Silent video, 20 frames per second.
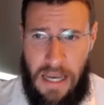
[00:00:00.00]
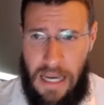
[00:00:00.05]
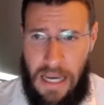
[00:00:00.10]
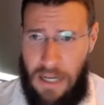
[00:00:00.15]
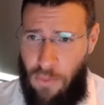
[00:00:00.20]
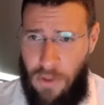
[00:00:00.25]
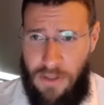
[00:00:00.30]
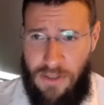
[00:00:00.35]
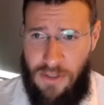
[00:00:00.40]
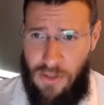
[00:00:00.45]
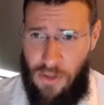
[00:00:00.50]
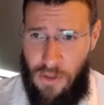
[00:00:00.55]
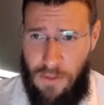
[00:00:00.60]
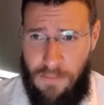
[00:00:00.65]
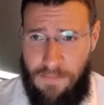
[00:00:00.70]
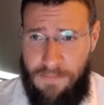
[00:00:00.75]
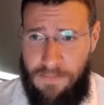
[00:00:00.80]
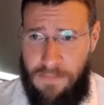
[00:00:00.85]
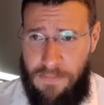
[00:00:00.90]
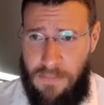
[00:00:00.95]
And with
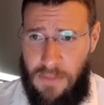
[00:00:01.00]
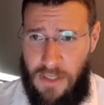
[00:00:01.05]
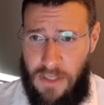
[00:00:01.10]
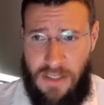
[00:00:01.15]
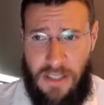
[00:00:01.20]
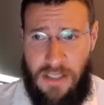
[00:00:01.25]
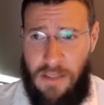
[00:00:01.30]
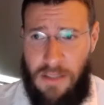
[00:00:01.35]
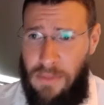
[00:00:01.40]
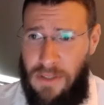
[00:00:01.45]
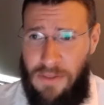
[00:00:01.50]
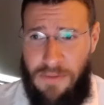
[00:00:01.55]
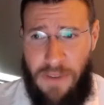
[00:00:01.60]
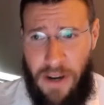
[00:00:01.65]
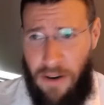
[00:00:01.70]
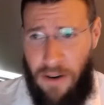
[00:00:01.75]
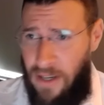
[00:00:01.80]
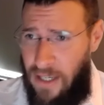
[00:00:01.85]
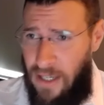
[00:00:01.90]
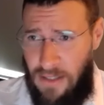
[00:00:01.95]
Zoom, the system is
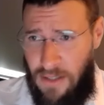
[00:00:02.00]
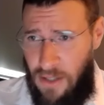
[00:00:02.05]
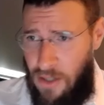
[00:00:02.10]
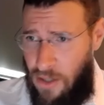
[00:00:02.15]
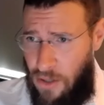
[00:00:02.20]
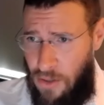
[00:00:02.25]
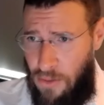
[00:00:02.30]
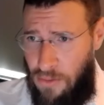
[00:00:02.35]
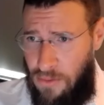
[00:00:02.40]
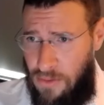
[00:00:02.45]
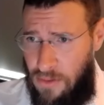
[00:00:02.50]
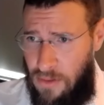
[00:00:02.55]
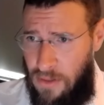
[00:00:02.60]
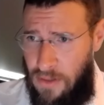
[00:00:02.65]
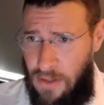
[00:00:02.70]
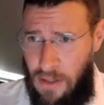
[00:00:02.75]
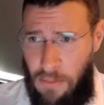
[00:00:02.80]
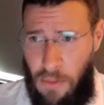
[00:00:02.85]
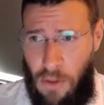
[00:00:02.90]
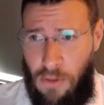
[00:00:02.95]
very easy to use,
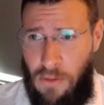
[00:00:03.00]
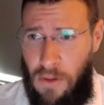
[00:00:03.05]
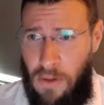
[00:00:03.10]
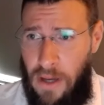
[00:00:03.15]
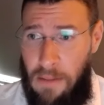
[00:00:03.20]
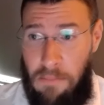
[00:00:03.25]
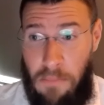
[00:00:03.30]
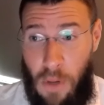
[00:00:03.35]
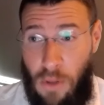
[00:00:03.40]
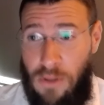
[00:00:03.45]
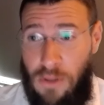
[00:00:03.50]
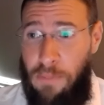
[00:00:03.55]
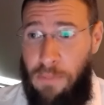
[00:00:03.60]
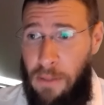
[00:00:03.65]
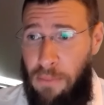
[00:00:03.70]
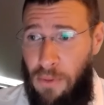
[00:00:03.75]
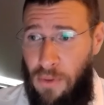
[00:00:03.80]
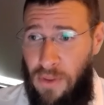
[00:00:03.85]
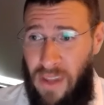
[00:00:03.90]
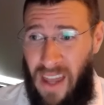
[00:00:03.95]
and most
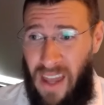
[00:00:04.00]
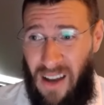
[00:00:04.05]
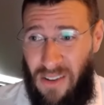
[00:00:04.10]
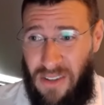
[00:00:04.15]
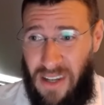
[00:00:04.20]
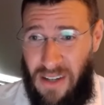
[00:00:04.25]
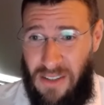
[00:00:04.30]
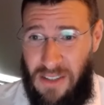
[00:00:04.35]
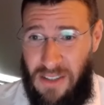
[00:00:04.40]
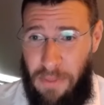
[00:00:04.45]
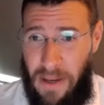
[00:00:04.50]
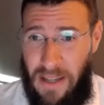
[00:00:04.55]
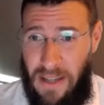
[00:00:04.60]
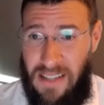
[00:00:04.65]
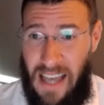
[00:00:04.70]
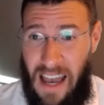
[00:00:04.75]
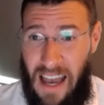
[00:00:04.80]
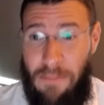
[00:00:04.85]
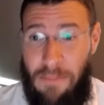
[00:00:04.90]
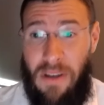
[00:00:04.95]
people in the healthcare
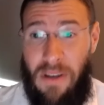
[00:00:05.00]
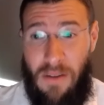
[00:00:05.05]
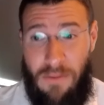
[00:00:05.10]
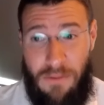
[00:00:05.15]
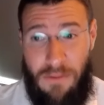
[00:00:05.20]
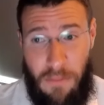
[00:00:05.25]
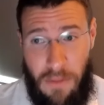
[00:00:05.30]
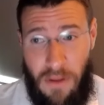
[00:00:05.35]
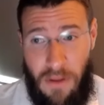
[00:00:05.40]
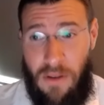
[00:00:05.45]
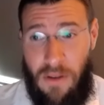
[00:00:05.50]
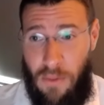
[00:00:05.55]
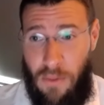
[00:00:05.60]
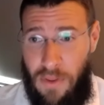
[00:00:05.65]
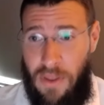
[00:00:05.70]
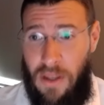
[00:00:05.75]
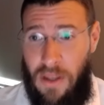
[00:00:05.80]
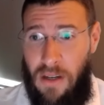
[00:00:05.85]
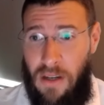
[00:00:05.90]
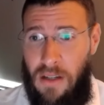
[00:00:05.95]
space have become familiar
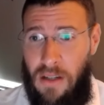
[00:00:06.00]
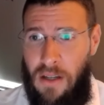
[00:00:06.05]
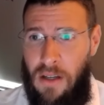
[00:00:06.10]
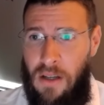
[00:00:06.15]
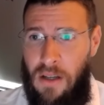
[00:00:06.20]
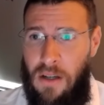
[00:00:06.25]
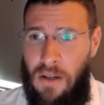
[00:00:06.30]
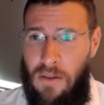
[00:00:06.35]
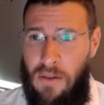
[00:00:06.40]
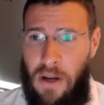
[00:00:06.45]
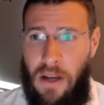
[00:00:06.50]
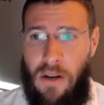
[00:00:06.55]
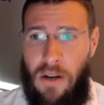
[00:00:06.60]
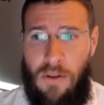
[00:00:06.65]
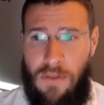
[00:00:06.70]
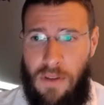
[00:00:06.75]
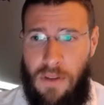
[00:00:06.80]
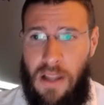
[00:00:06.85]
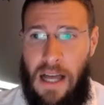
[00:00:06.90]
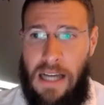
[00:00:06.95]
with it, right,
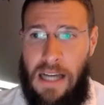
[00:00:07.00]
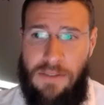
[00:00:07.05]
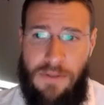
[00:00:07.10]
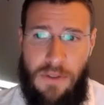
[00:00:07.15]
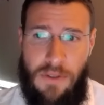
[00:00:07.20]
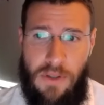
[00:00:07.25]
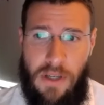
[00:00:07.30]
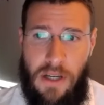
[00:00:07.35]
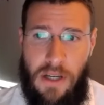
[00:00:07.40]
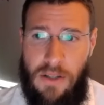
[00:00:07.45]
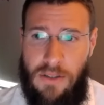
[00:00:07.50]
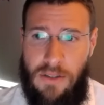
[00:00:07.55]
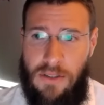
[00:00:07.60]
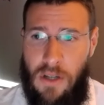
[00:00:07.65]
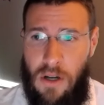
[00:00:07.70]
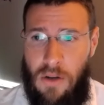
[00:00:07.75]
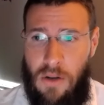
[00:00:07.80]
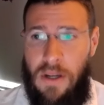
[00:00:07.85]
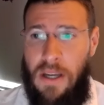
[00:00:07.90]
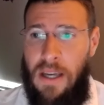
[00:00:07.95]
over the last few years.
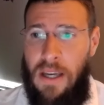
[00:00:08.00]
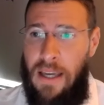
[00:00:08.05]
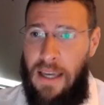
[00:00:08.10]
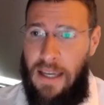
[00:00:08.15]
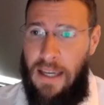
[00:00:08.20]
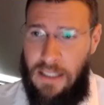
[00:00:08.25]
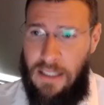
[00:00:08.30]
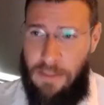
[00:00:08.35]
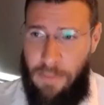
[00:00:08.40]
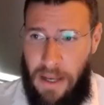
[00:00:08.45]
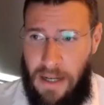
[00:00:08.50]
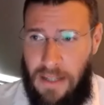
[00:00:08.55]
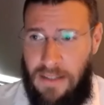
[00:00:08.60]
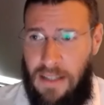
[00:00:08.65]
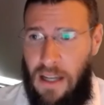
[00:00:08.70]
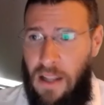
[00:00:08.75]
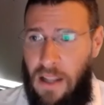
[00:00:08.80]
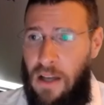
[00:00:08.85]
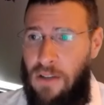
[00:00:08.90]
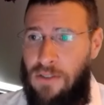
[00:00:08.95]
So expanding
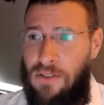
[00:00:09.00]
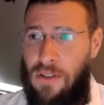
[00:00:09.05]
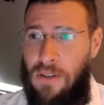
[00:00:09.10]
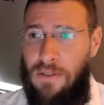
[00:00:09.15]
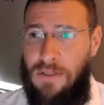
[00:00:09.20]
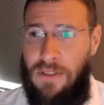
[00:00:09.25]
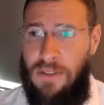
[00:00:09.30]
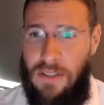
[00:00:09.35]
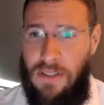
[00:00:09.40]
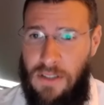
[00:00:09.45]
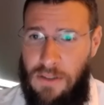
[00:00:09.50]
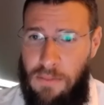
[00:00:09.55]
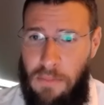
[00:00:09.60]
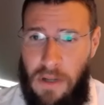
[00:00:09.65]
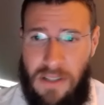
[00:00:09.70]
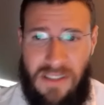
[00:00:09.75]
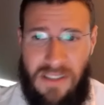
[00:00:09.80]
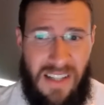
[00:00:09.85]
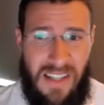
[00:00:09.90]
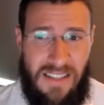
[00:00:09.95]
telehealth services is
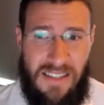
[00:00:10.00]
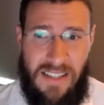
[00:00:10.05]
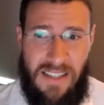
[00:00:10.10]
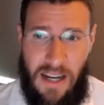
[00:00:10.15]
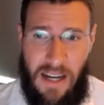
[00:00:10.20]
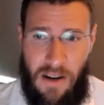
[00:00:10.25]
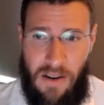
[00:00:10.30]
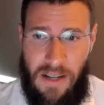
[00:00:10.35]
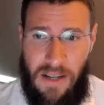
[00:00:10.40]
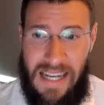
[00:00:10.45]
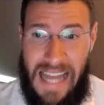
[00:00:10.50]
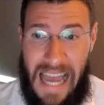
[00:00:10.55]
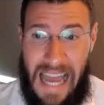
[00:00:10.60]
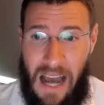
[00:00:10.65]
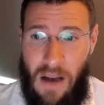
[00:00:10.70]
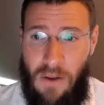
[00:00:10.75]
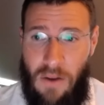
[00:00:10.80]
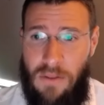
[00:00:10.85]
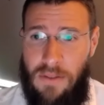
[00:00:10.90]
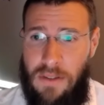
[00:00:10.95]
much less scary
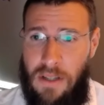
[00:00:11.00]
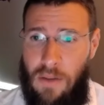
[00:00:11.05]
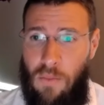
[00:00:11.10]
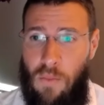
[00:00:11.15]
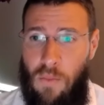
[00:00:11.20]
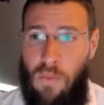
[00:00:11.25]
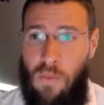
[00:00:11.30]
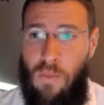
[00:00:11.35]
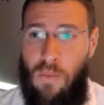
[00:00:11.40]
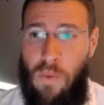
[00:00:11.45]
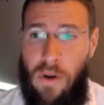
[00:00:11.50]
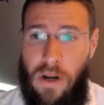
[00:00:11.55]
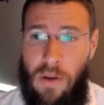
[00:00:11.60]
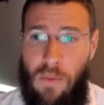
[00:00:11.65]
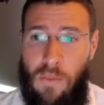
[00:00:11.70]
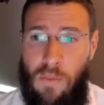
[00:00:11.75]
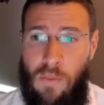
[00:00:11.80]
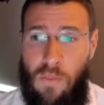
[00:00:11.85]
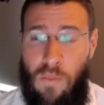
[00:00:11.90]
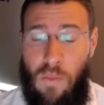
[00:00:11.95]
now than what
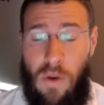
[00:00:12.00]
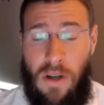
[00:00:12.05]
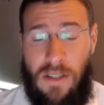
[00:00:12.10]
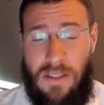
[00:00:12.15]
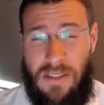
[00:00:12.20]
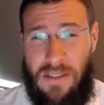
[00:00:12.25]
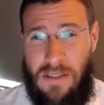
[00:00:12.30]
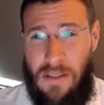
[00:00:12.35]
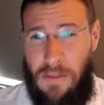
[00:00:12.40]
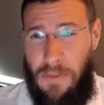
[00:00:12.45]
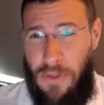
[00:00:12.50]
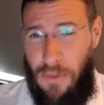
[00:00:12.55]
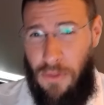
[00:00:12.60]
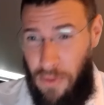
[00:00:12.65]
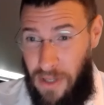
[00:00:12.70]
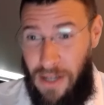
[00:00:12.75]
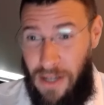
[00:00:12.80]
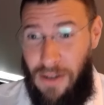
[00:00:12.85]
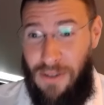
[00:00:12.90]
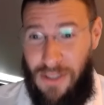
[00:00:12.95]
it was
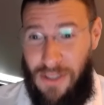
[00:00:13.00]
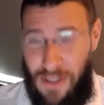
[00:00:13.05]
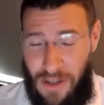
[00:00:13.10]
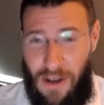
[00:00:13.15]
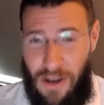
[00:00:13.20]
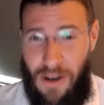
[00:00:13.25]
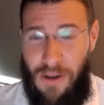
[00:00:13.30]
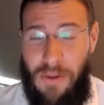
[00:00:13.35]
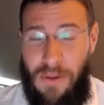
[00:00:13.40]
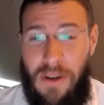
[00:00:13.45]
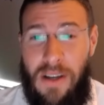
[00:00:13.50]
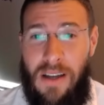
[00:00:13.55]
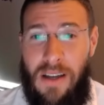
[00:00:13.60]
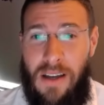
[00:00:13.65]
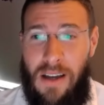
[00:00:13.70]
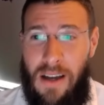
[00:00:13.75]
3 years ago